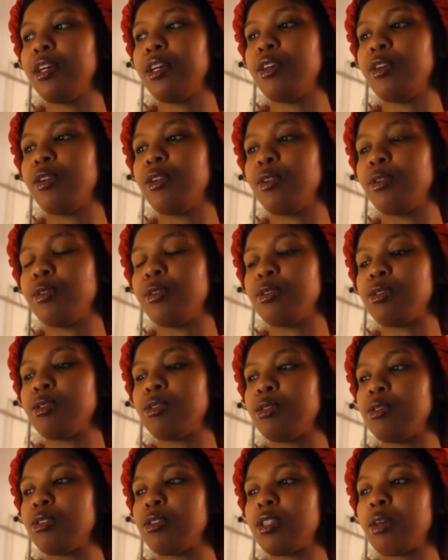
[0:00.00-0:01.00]
you know,
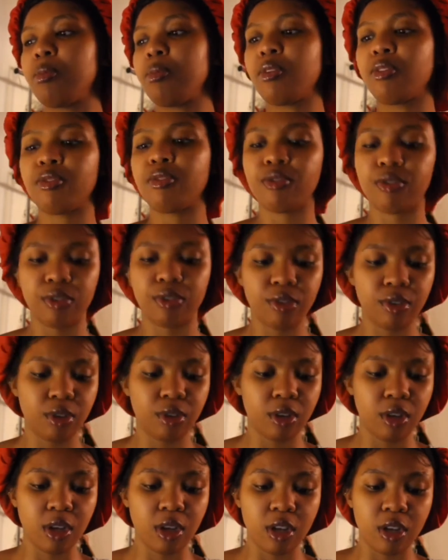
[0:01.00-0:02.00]
to some of
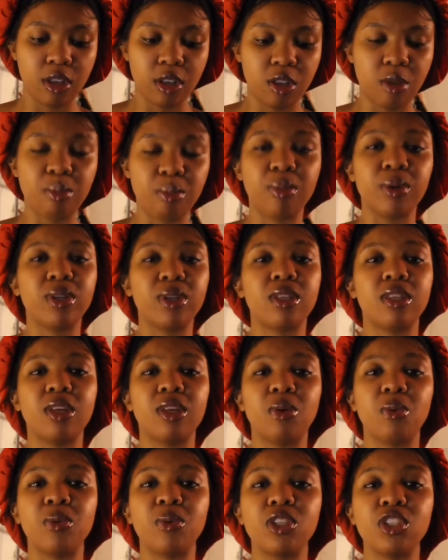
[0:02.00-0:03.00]
the
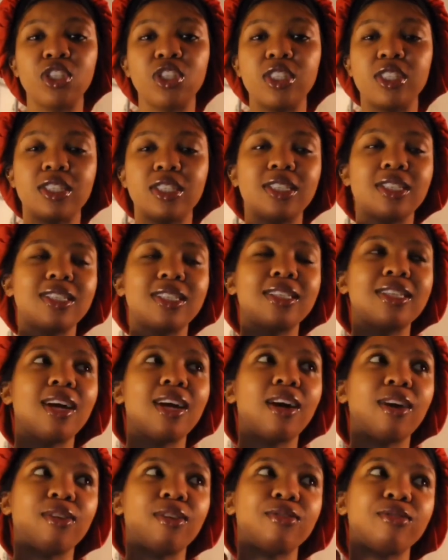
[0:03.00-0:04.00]
birthday wishes and
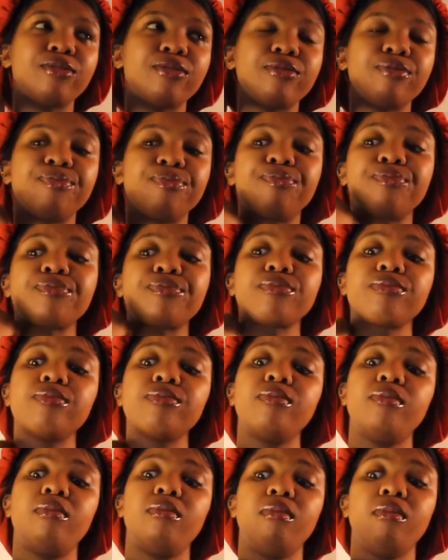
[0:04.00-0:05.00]
stuff,
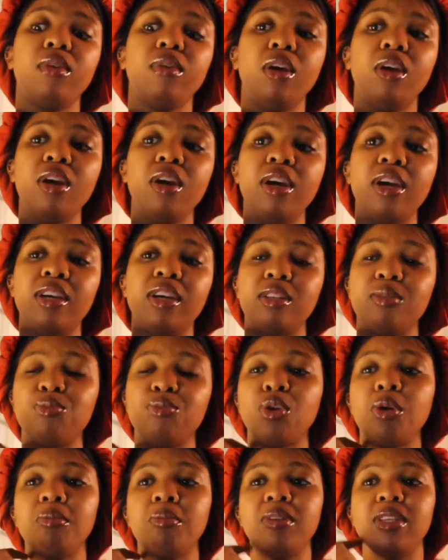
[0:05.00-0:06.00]
and
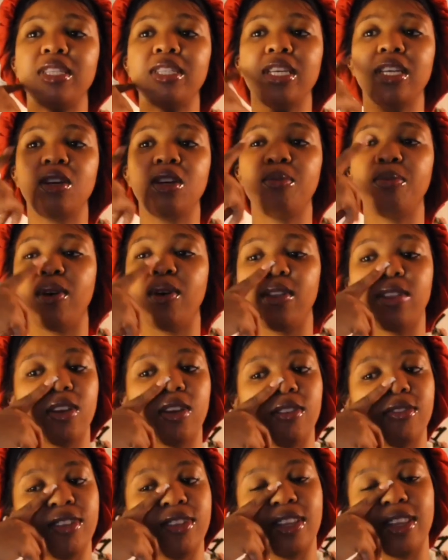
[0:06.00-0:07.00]
probably take a bath
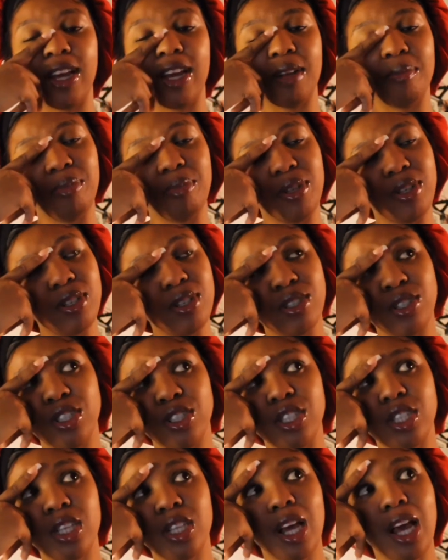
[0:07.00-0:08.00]
after that
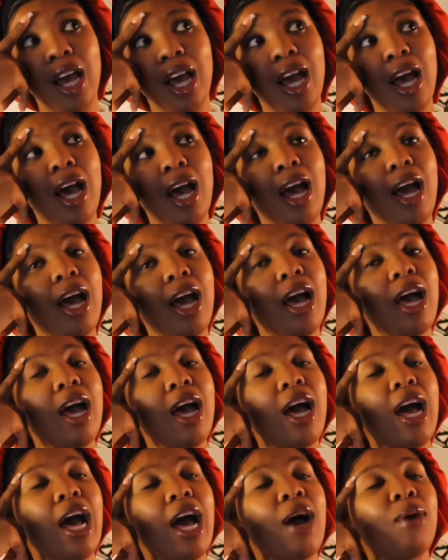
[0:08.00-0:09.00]
because
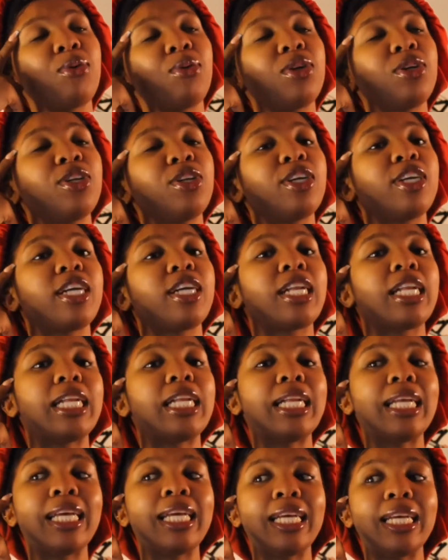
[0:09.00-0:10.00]
I want to look
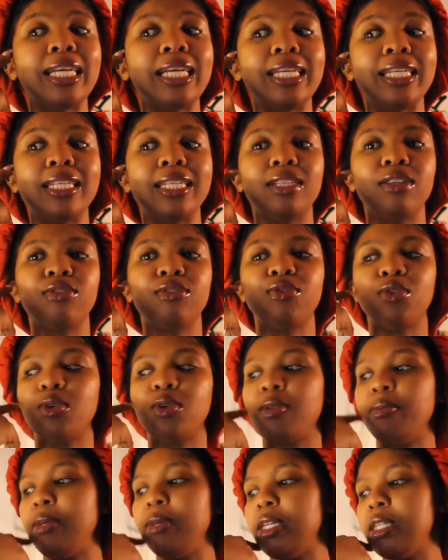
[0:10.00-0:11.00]
clean
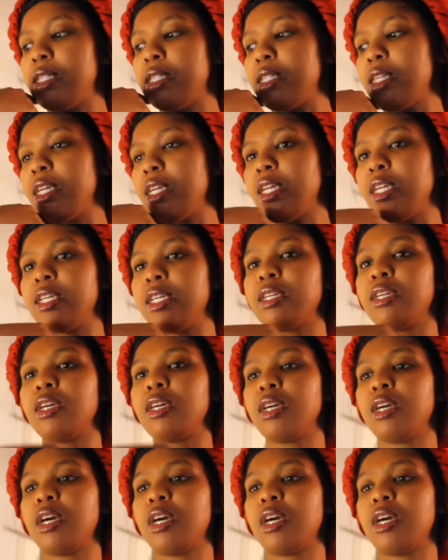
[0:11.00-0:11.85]
for the meeting.